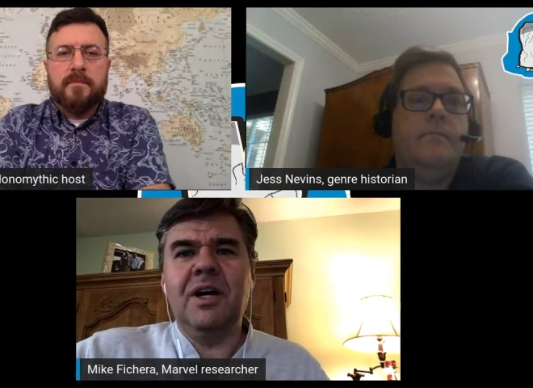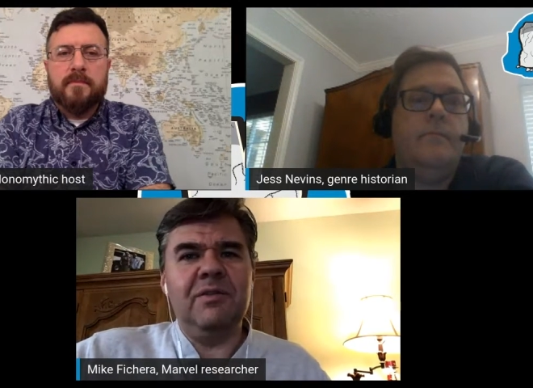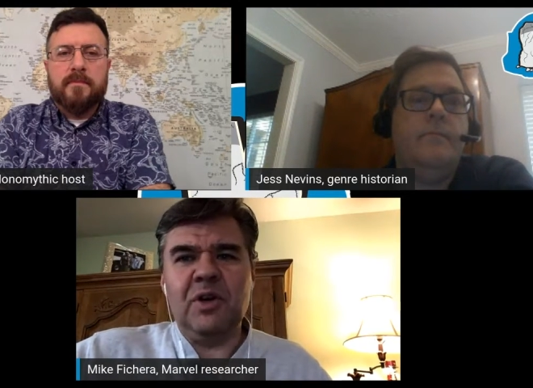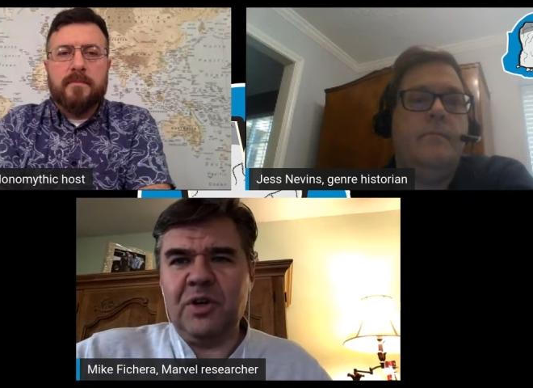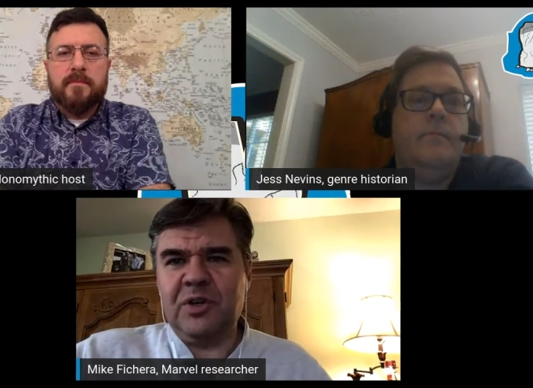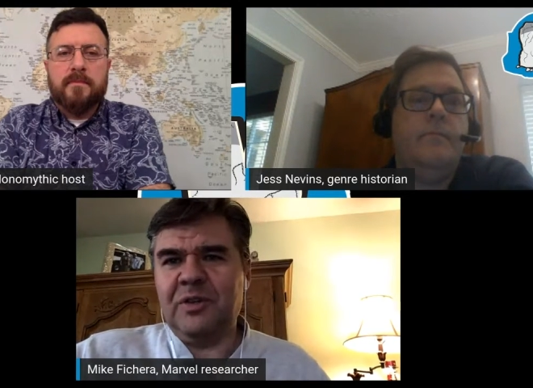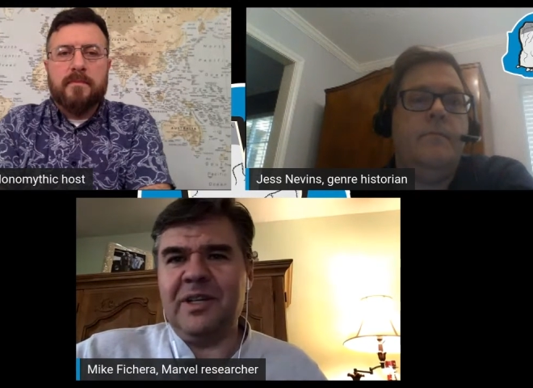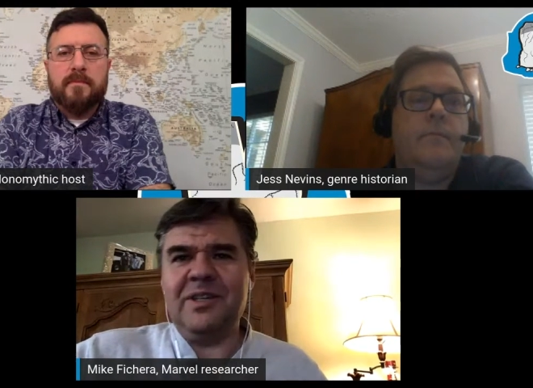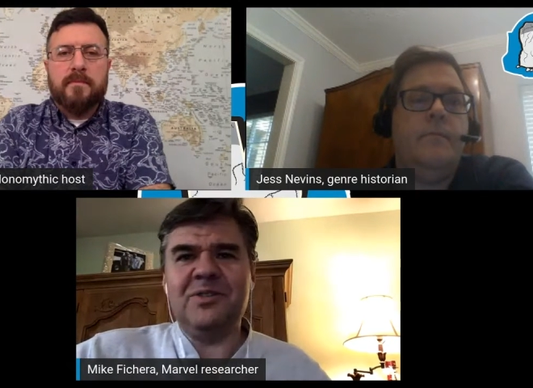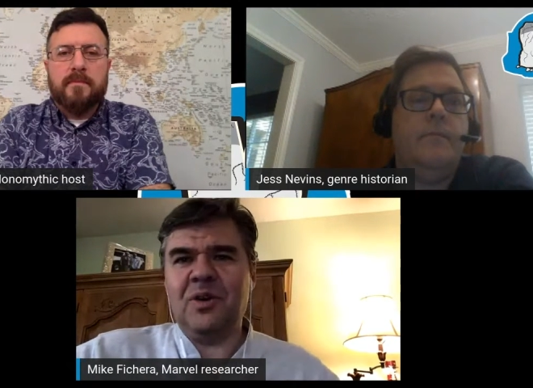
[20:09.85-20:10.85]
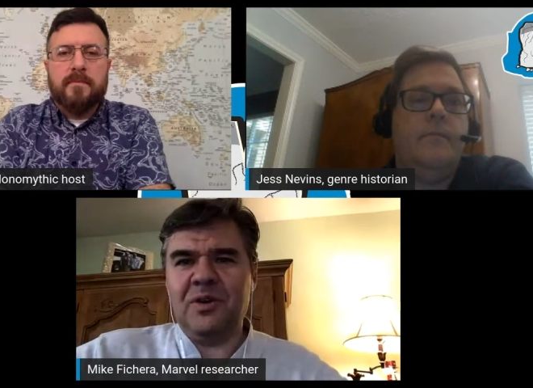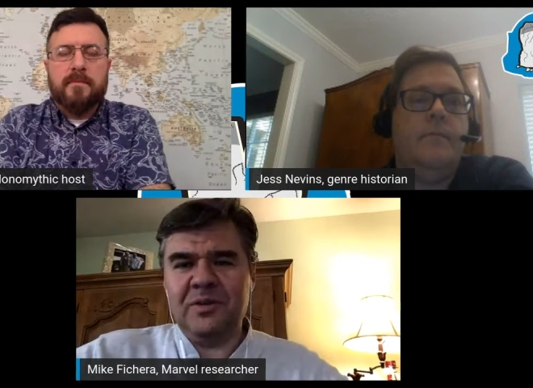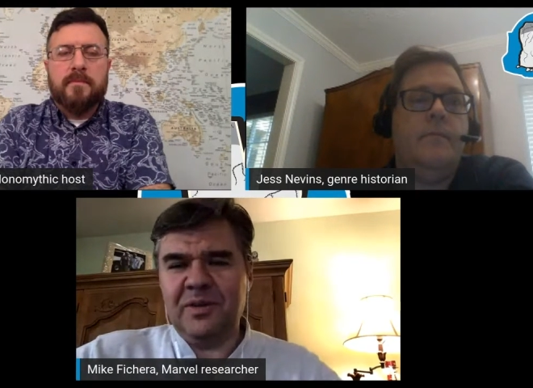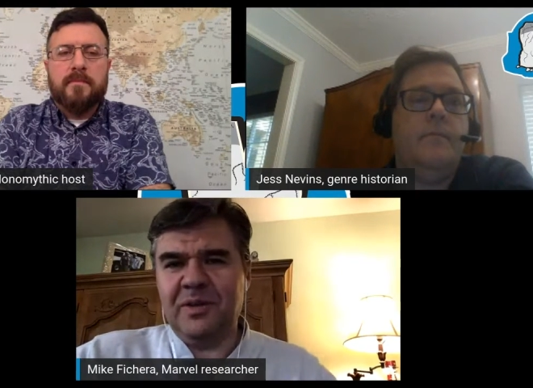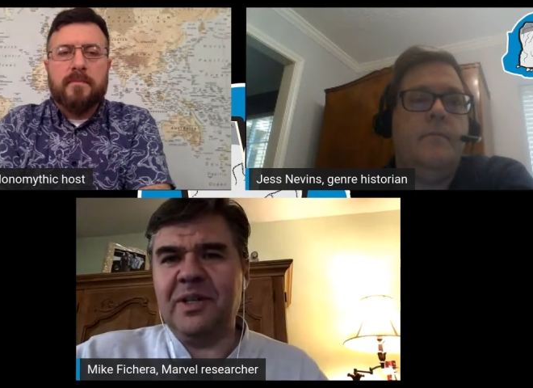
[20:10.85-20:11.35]
Speaker 1: of Hercules
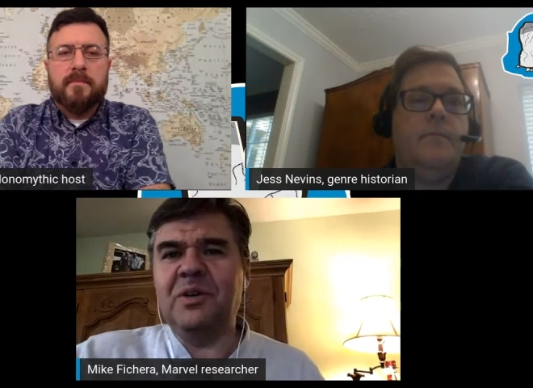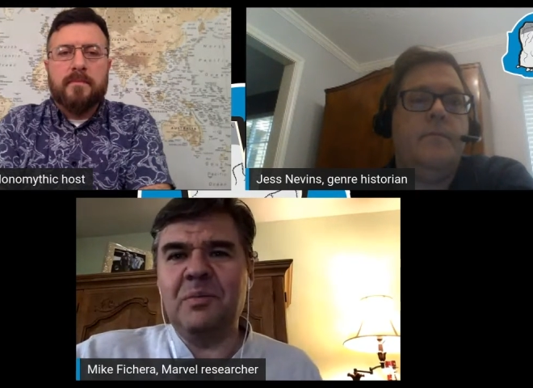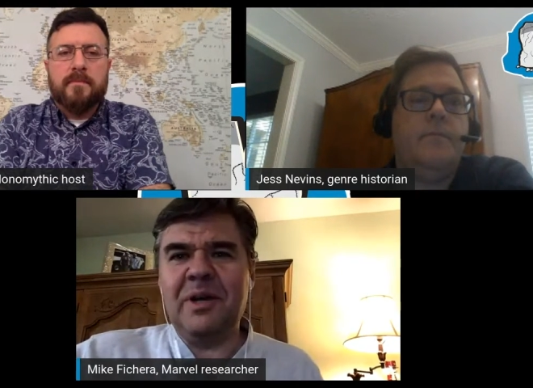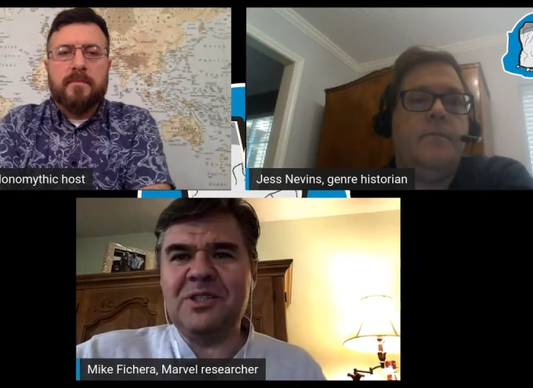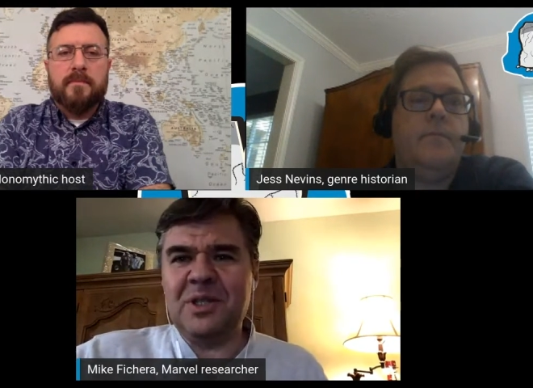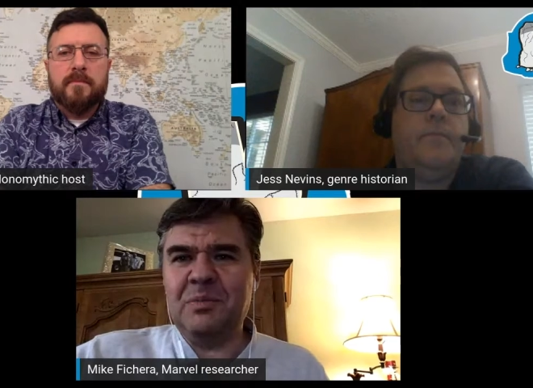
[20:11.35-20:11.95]
or, or, Gilgamesh